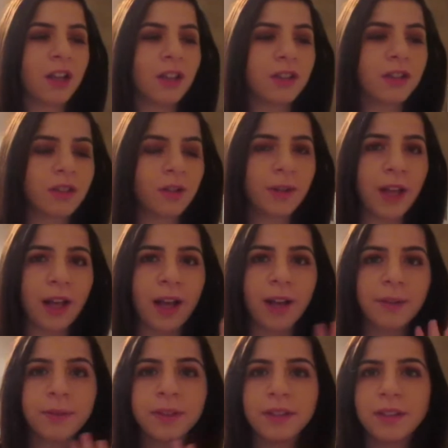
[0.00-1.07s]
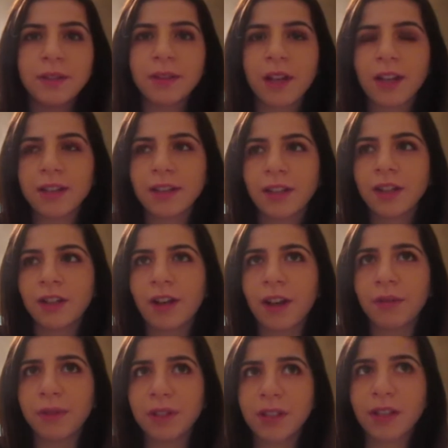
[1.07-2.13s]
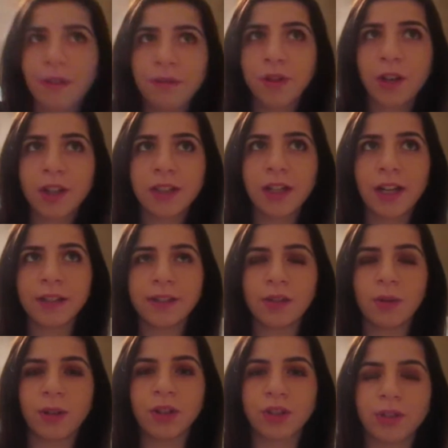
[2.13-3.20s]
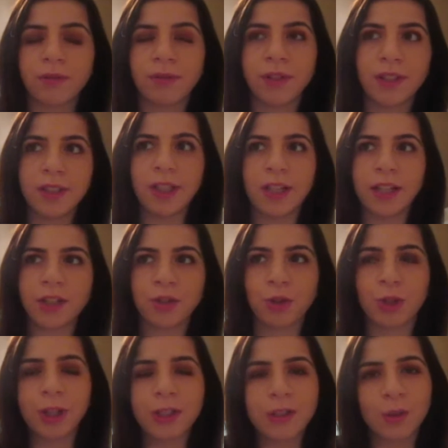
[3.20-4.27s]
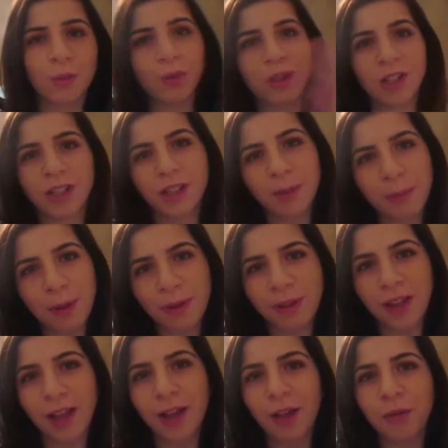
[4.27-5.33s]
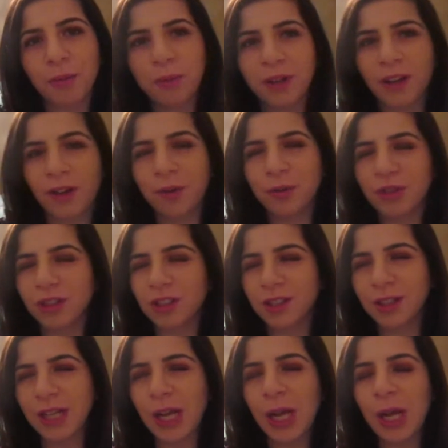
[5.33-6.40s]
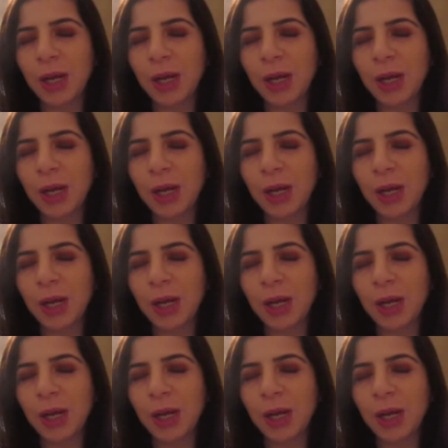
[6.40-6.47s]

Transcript: So yeah, I will see you guys later. I realized I forgot to ask the question of the day yesterday, so I'm sorry about that, but I was just